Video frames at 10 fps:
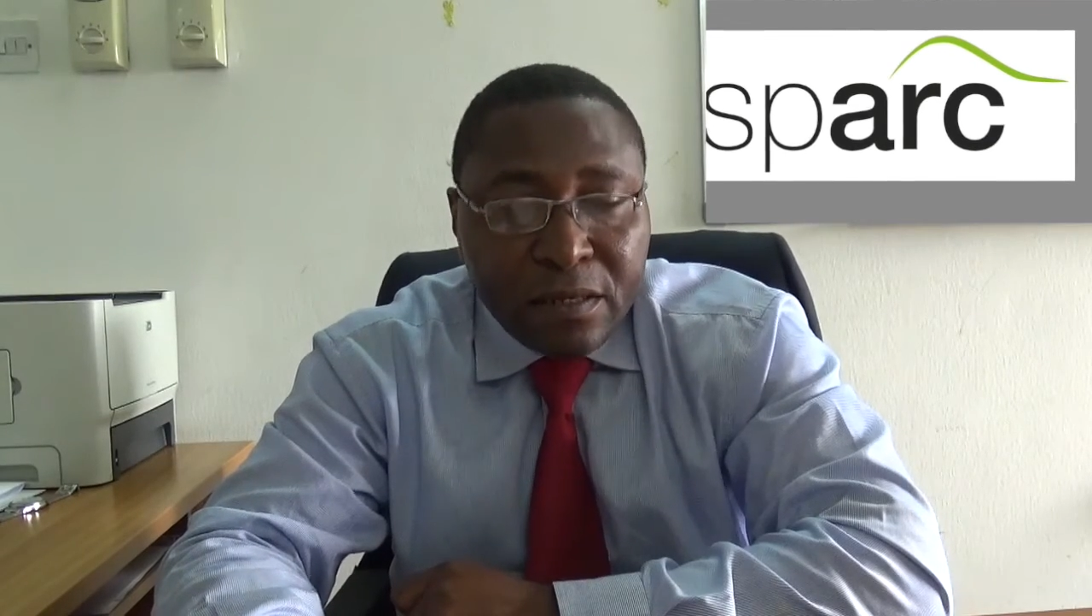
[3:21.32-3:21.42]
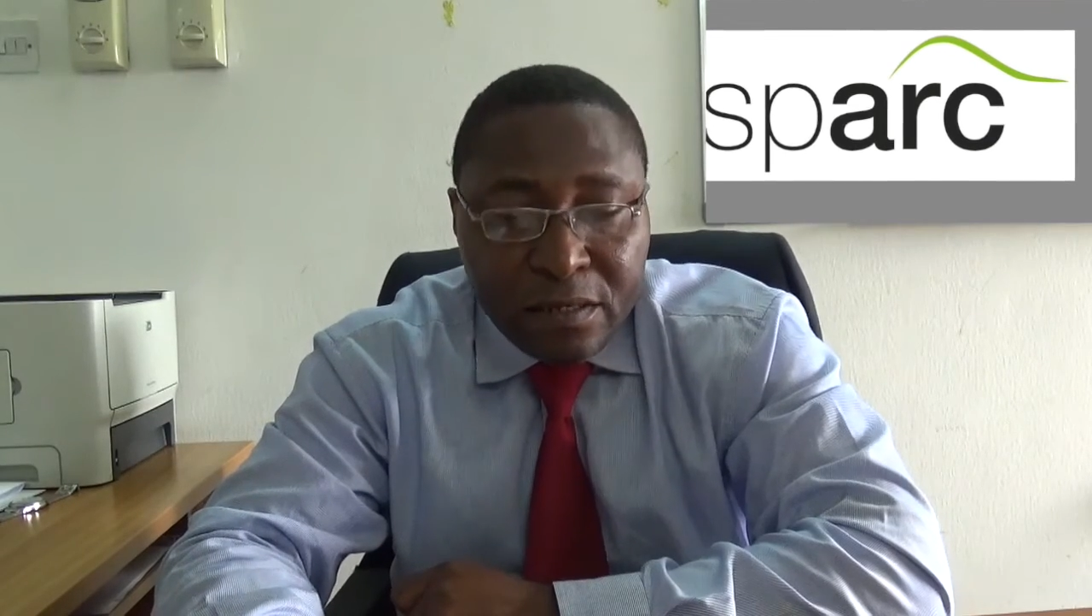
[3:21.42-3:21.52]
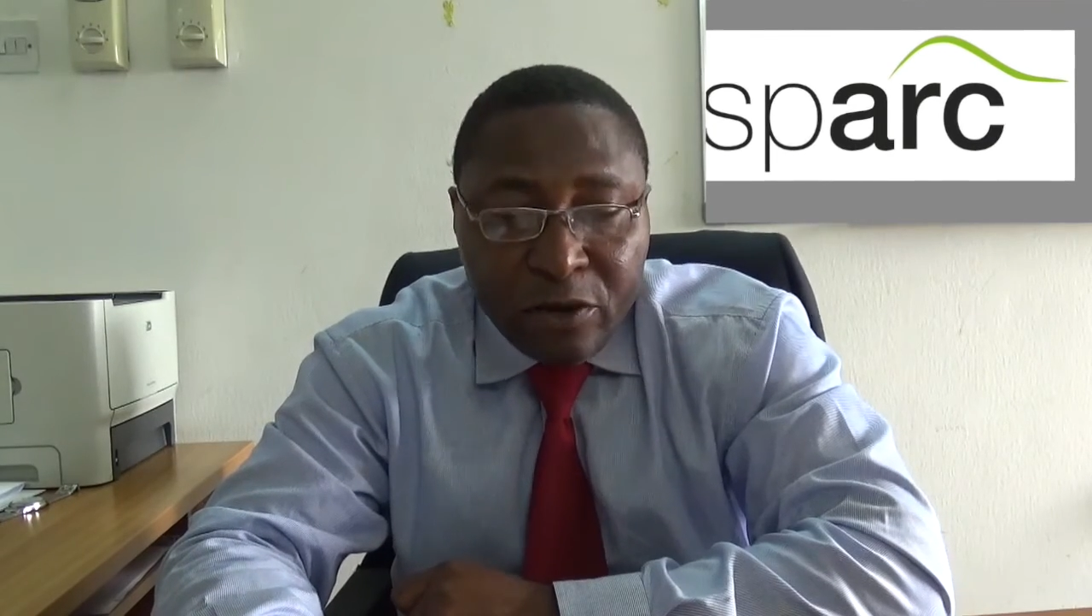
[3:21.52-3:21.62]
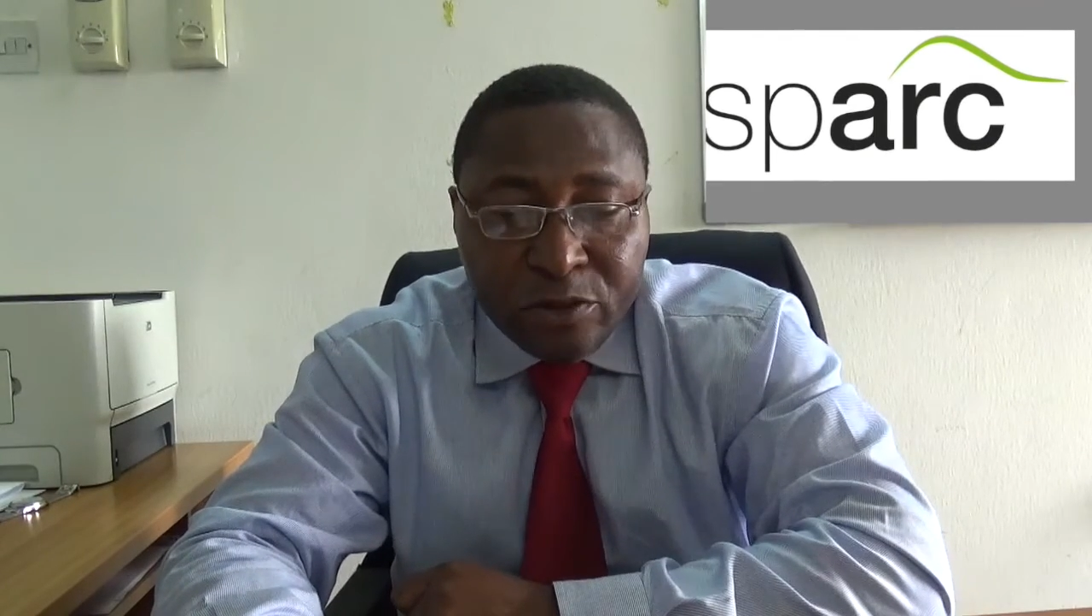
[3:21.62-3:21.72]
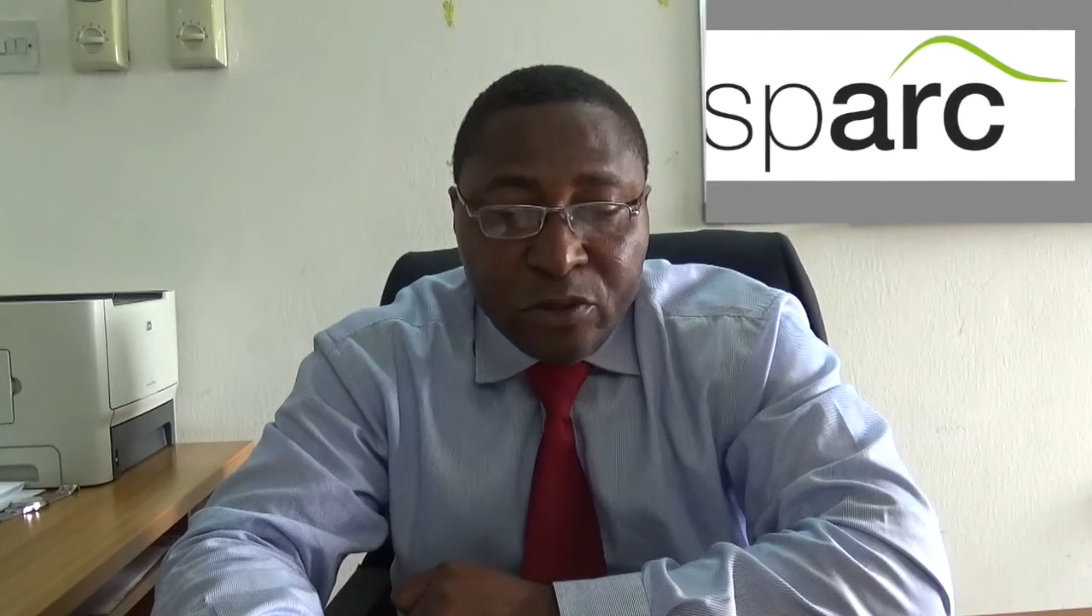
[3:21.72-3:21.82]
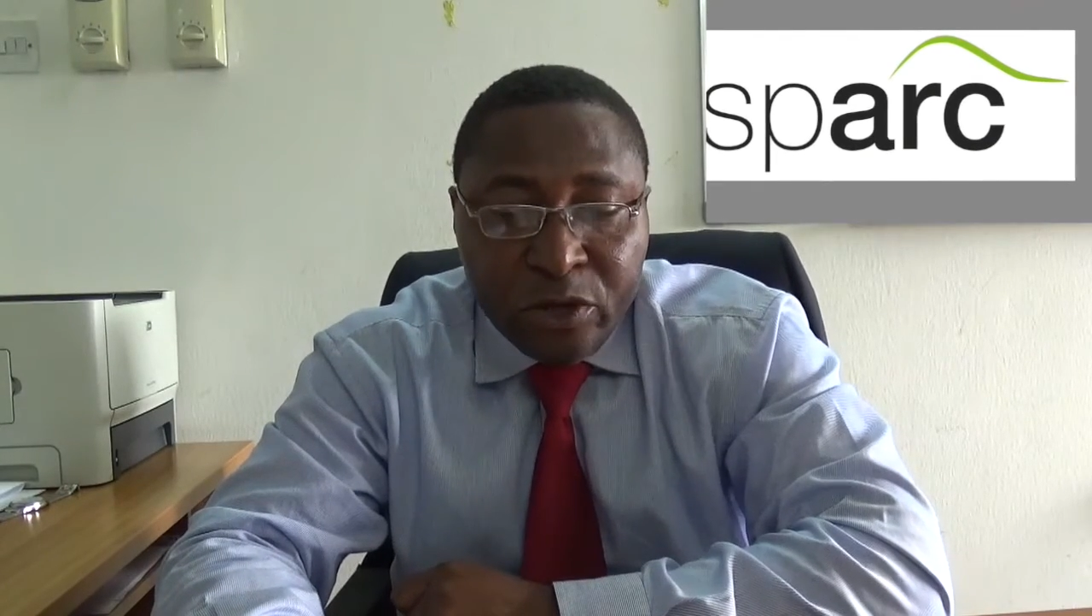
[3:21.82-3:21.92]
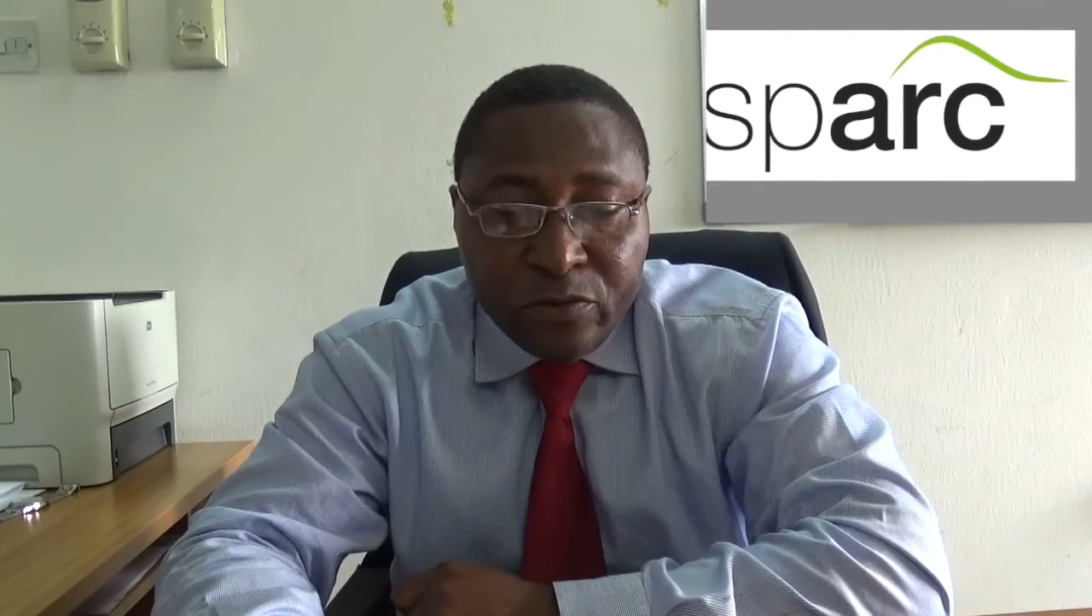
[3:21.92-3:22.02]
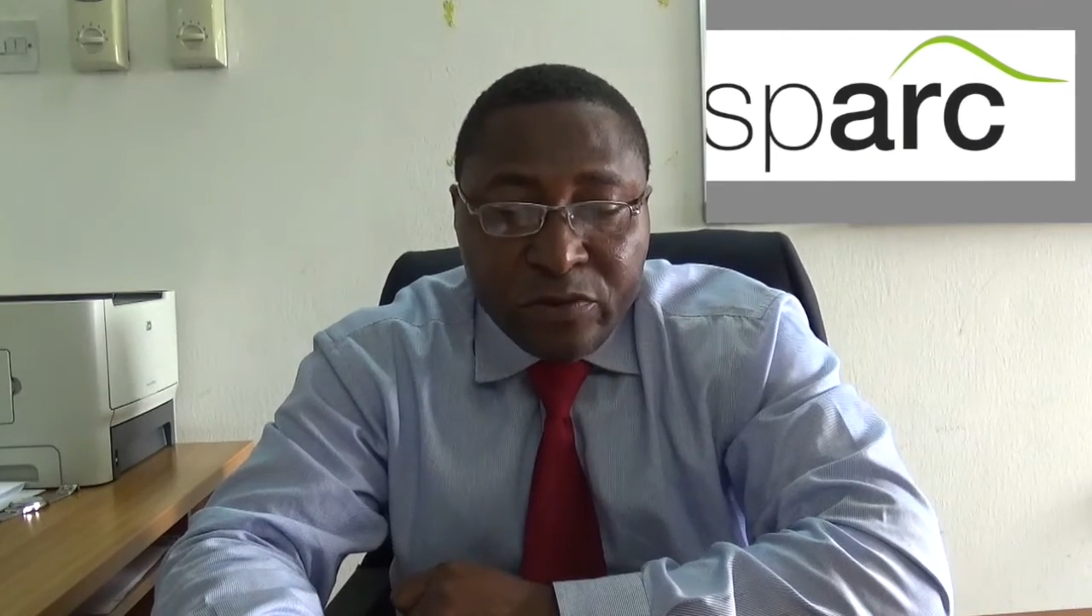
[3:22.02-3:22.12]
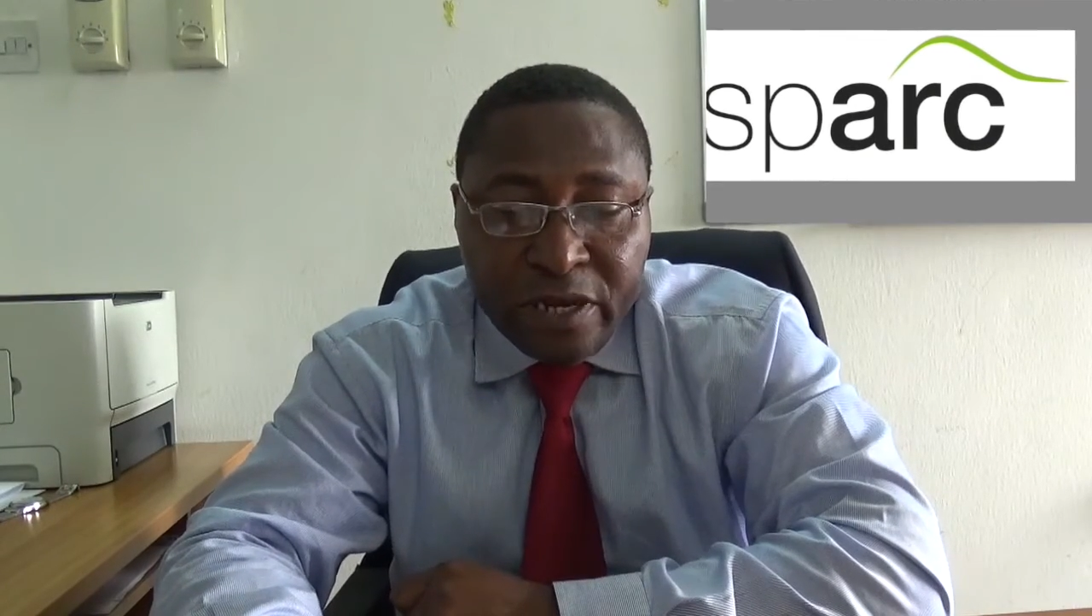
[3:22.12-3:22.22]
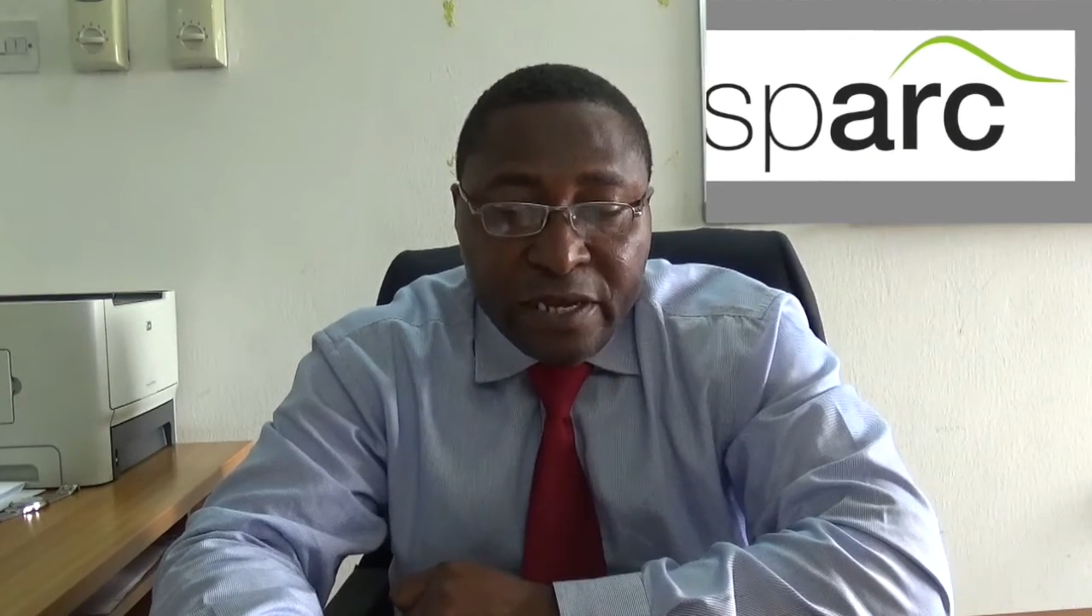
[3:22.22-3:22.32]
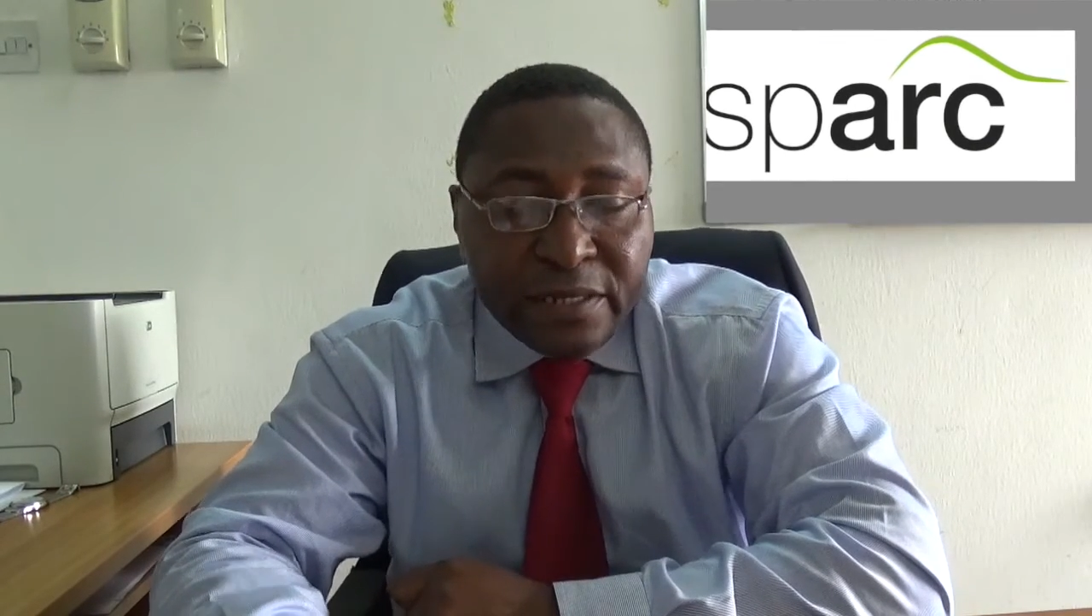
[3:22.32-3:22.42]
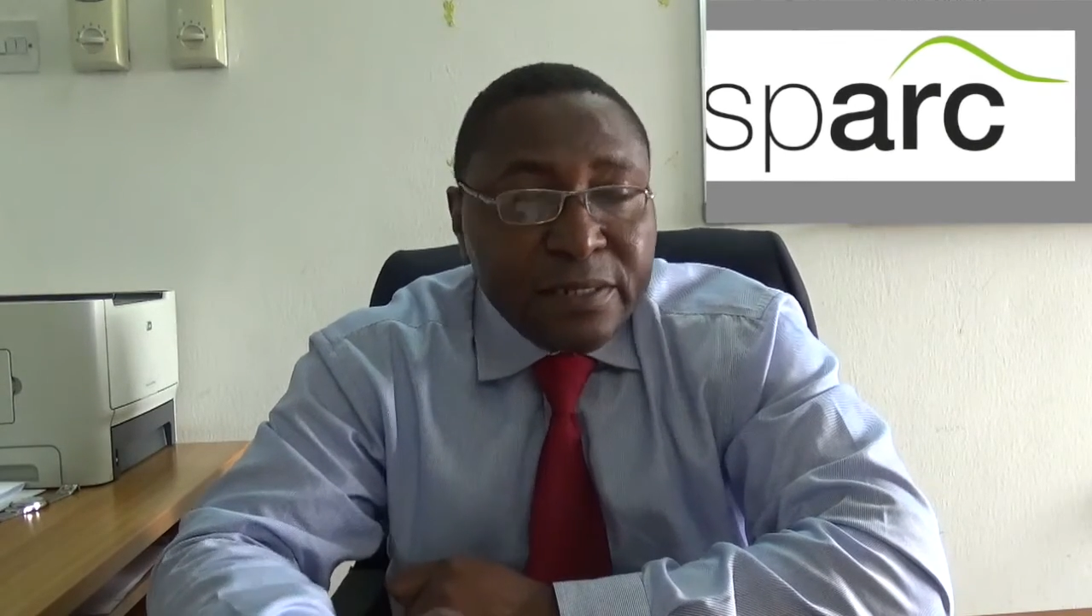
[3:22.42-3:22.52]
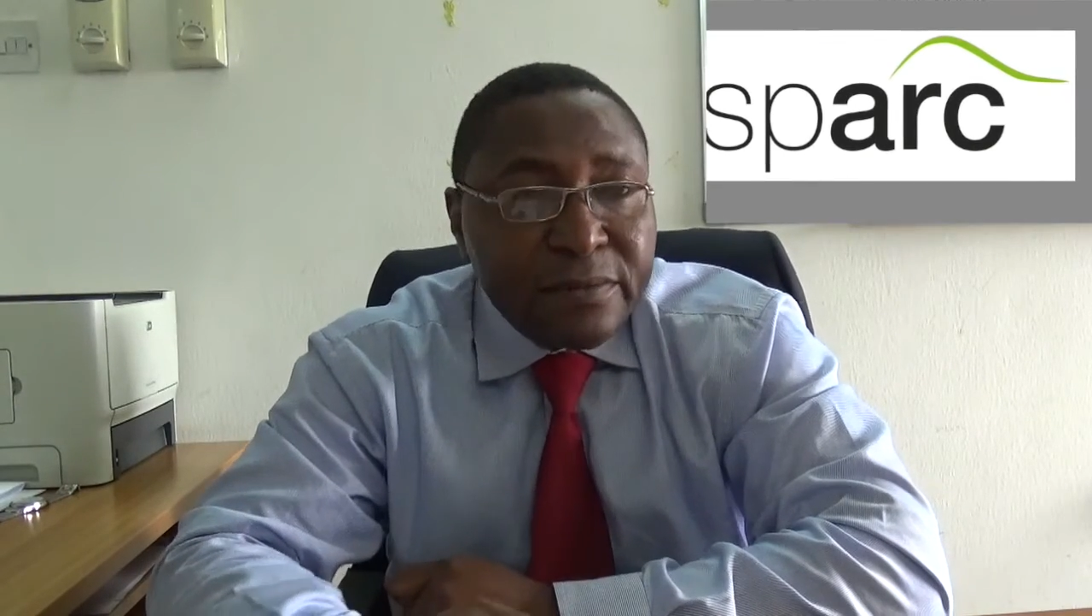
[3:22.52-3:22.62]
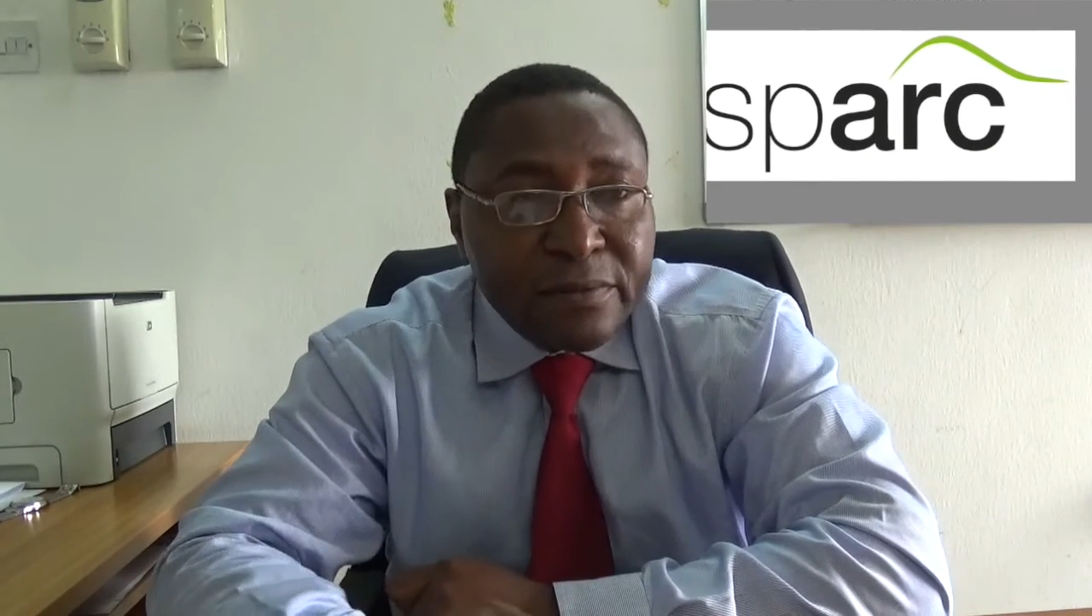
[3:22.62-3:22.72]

They also included